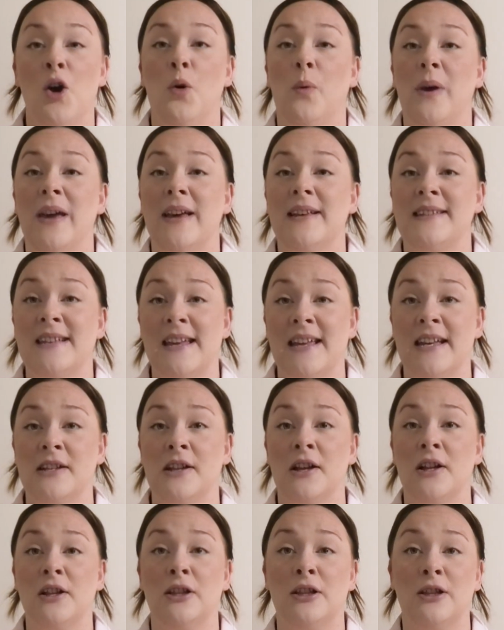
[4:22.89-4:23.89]
We are seeing
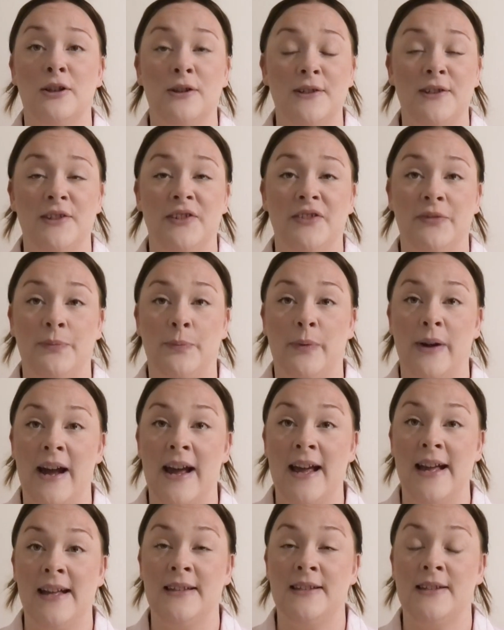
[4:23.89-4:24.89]
lots of
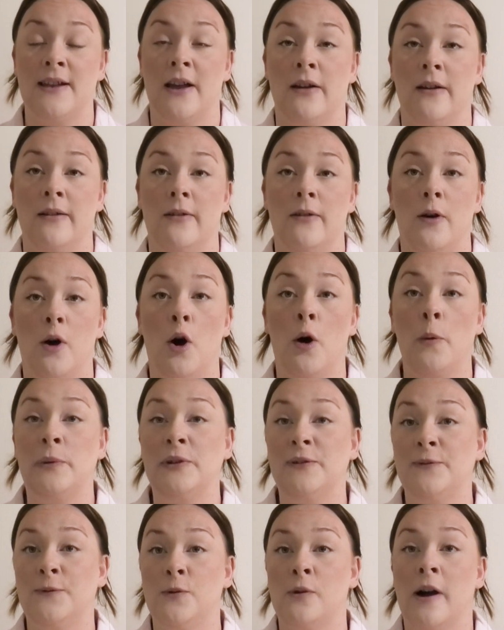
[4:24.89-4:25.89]
brands
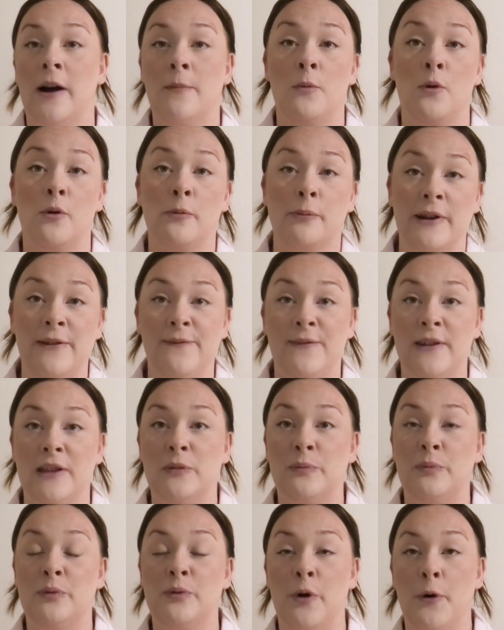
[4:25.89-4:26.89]
opt for a more
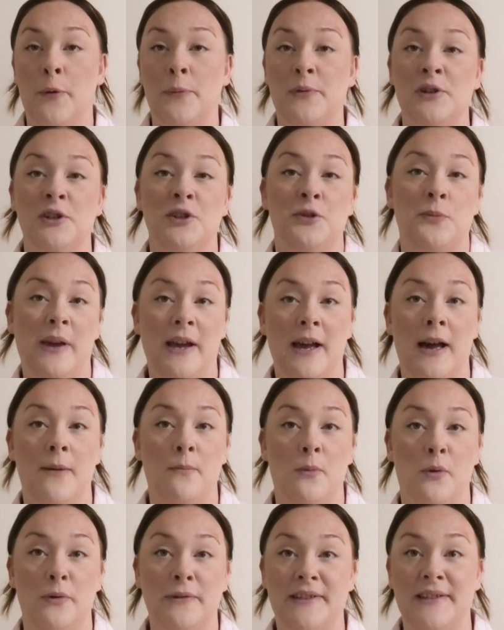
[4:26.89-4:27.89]
refillable option to become
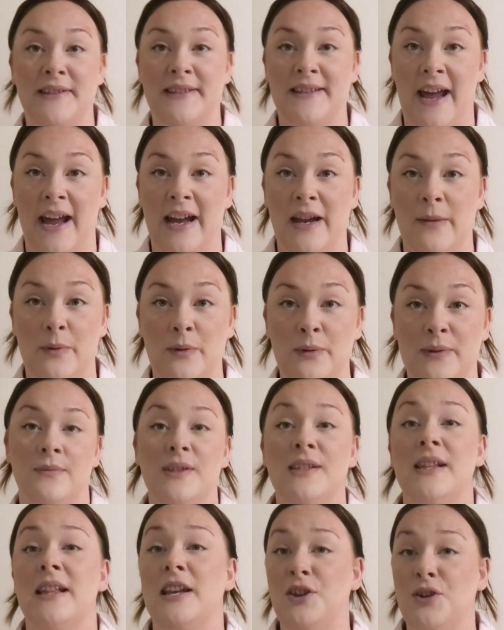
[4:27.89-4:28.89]
more sustainable,
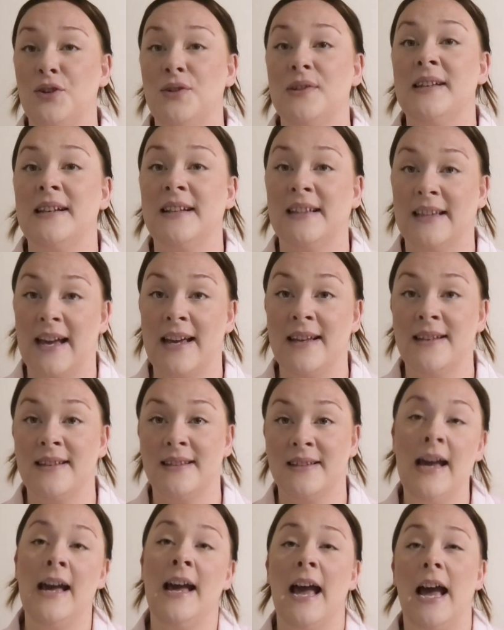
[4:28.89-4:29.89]
so they're using
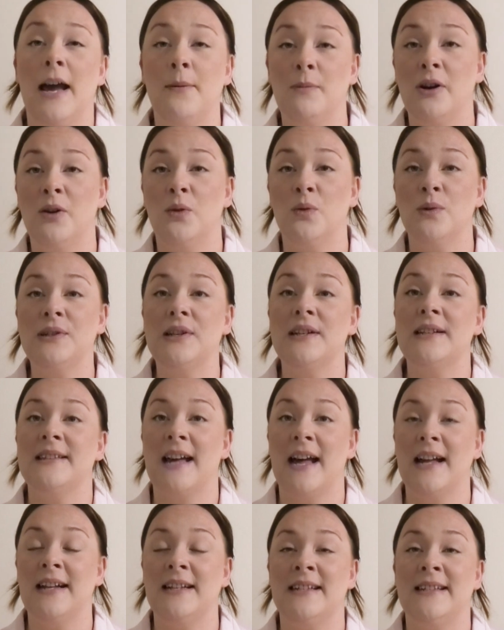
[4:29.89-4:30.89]
less. And we're also
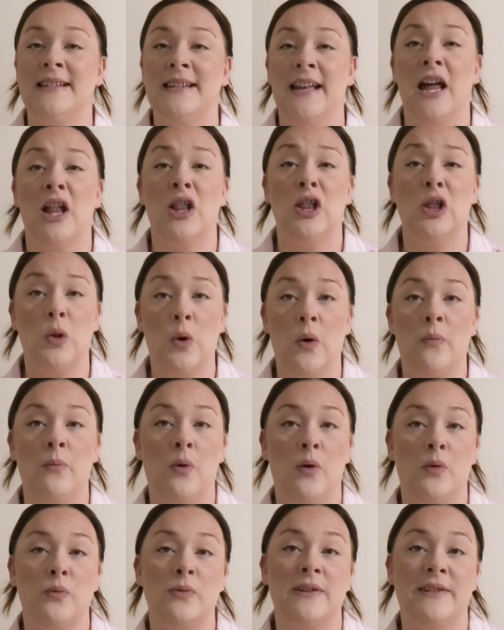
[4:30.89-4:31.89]
starting to see a lot
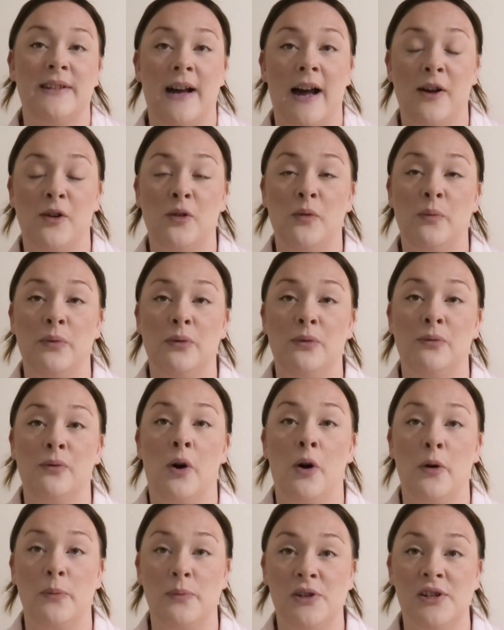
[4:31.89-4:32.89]
more recyclable
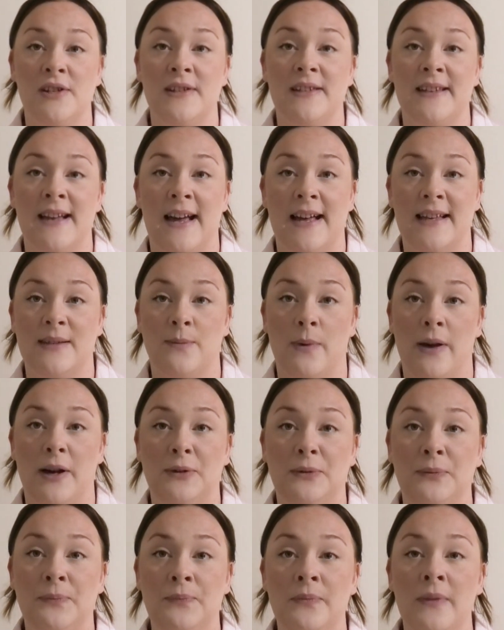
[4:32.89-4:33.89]
options as
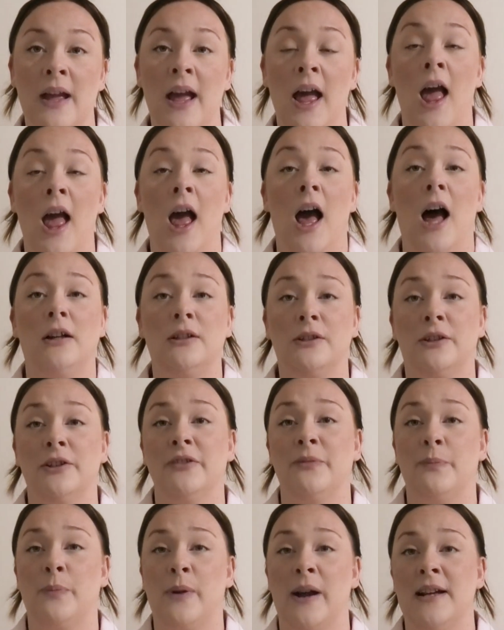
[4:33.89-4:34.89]
well. A lot
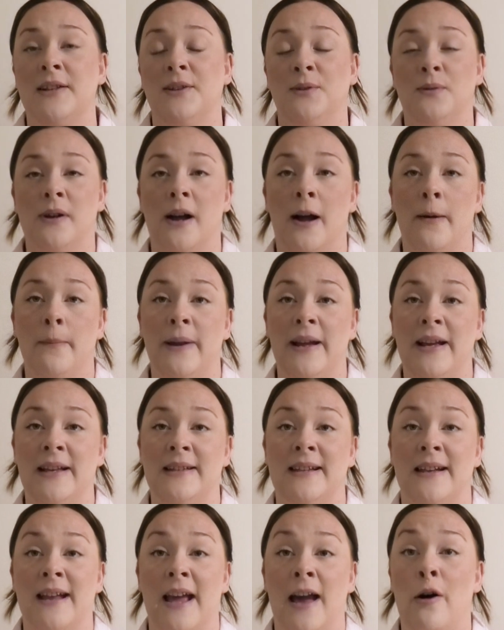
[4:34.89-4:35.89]
of brands or
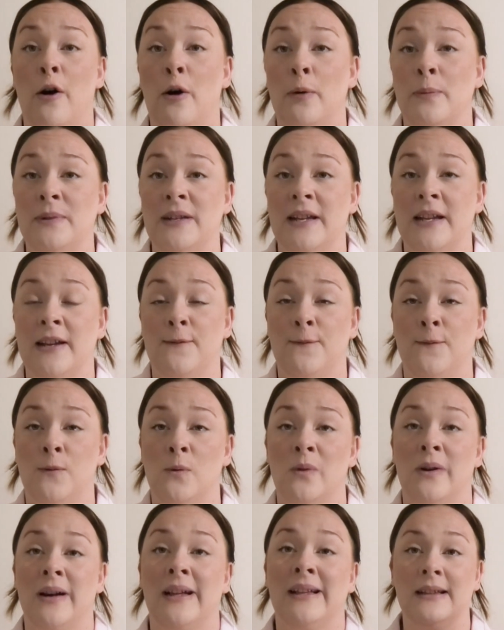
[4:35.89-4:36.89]
companies are now opting
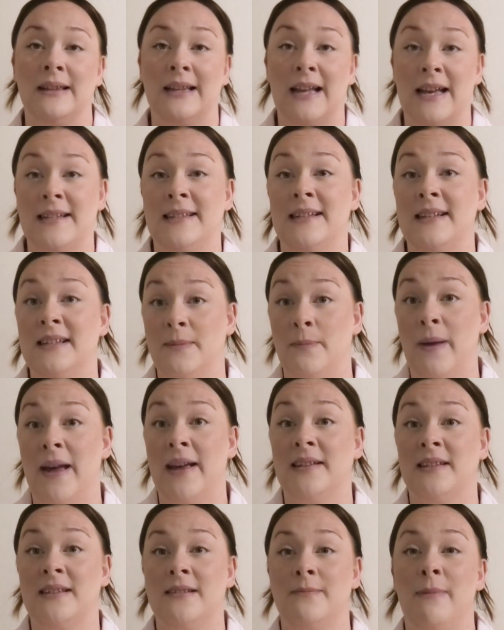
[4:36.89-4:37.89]
for less is
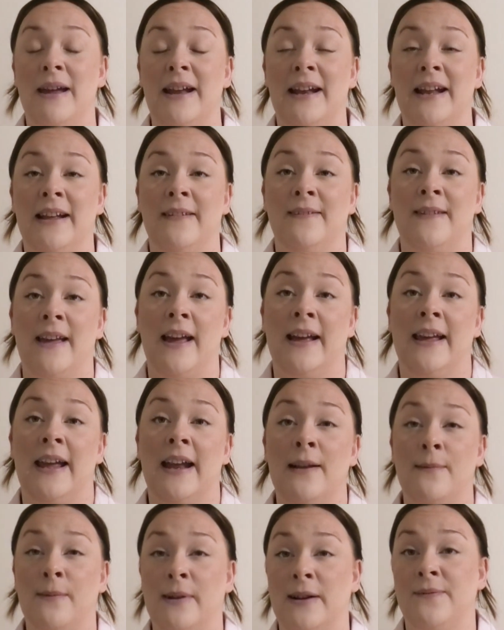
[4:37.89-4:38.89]
best, meaning they're
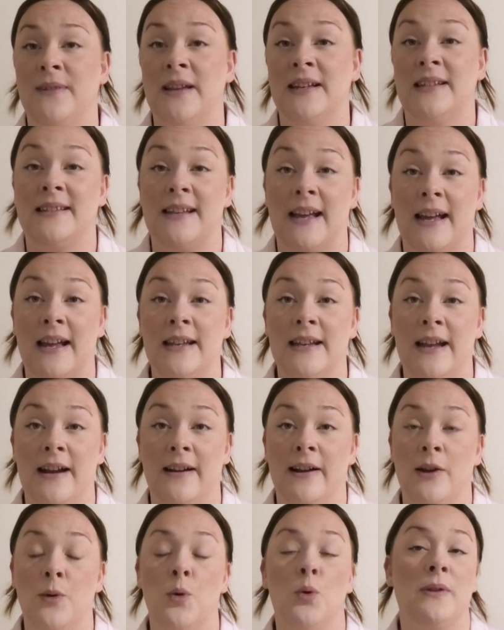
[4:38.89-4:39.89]
getting rid of their
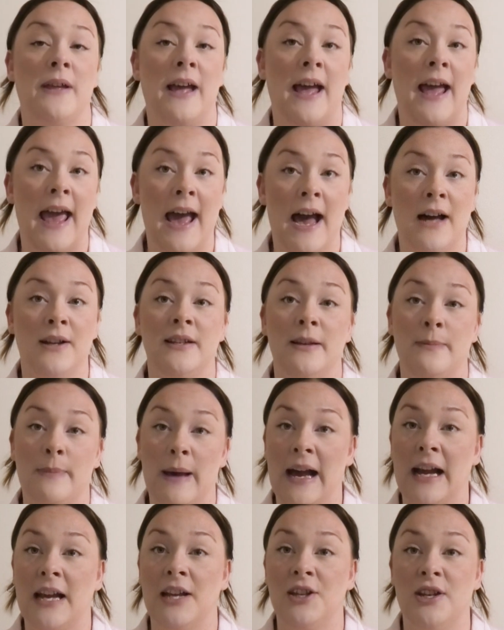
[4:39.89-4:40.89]
secondary or their outer
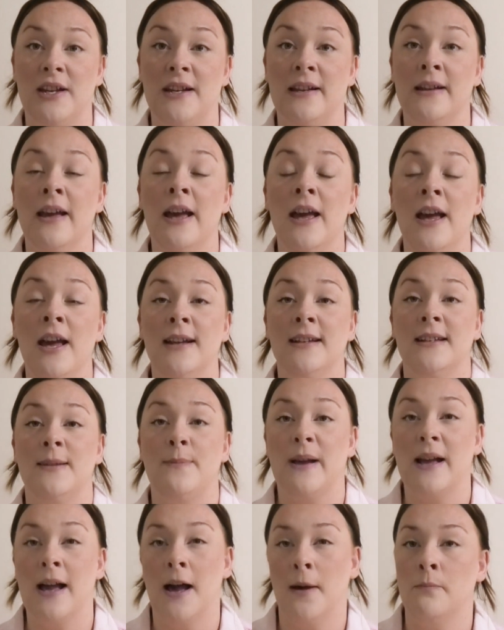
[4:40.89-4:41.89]
packaging to
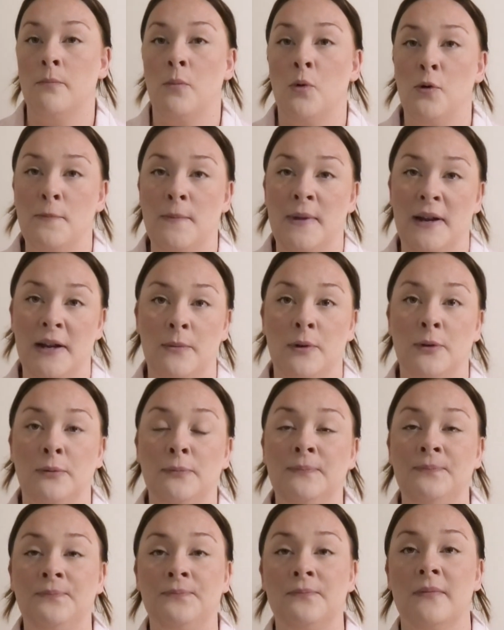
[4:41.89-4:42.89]
become more
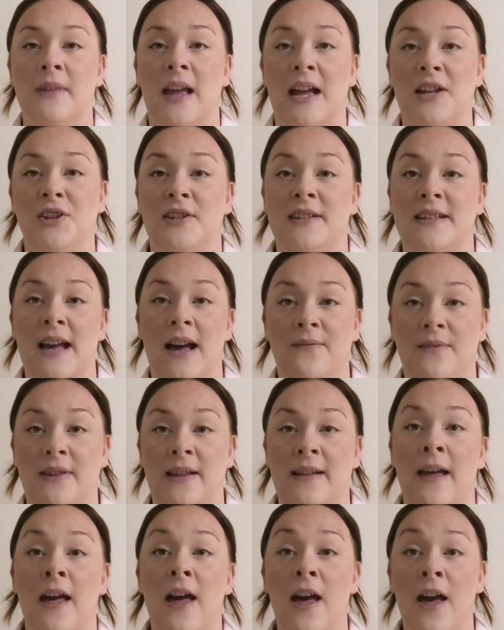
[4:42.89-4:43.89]
minimal and just
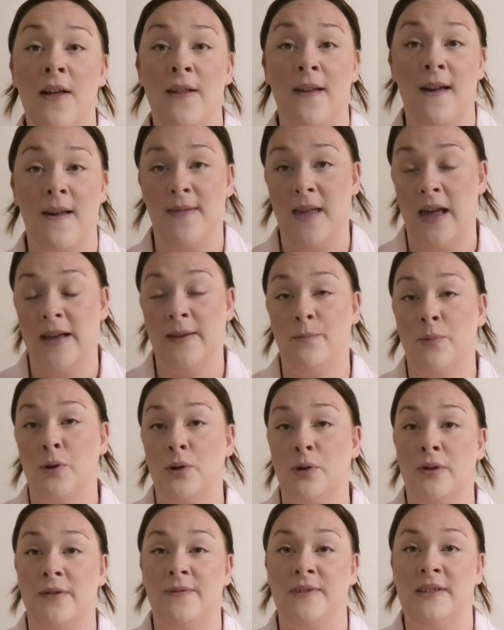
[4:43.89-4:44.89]
having their
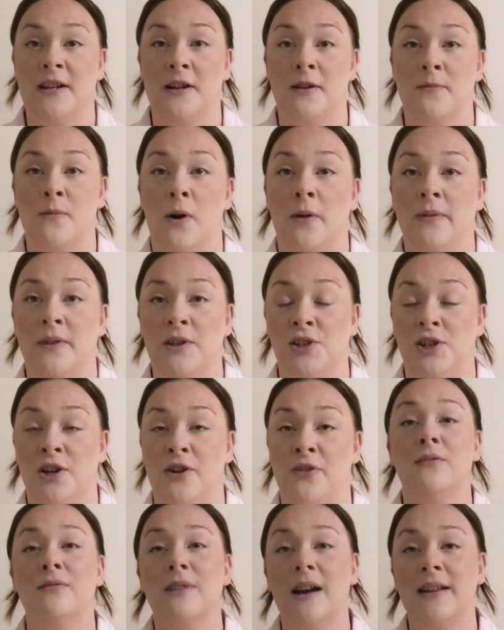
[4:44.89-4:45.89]
bottle of serum on the
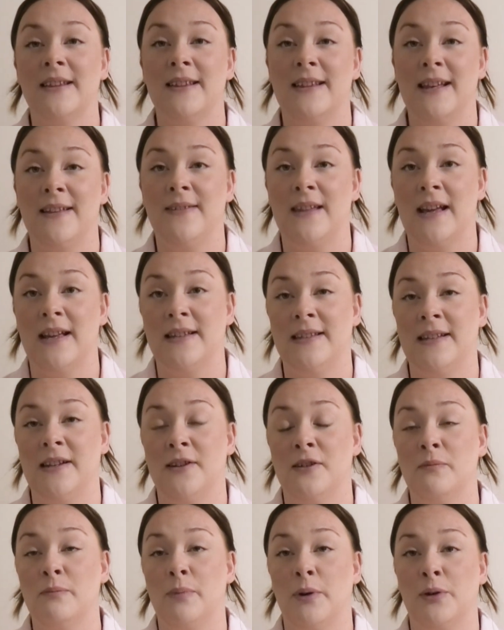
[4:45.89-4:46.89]
shelf rather than their
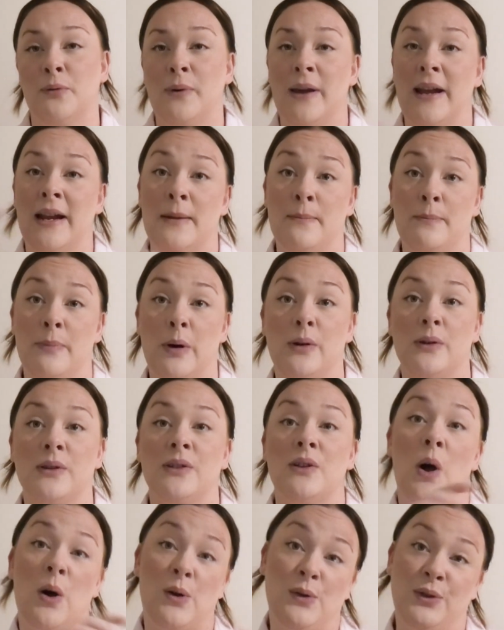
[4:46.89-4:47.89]
serum bottle in a
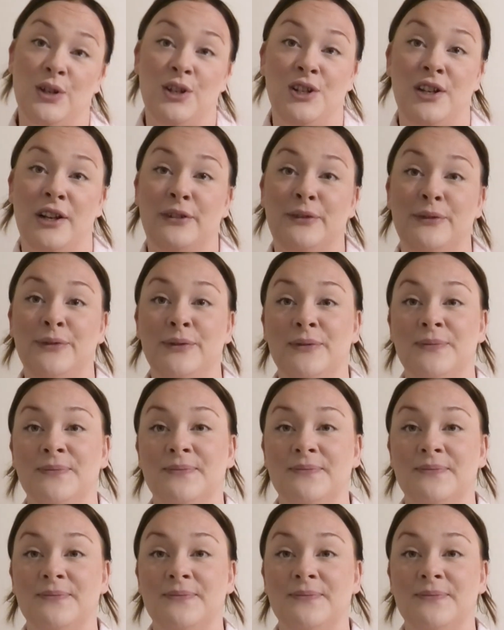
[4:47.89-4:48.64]
box on the shelf.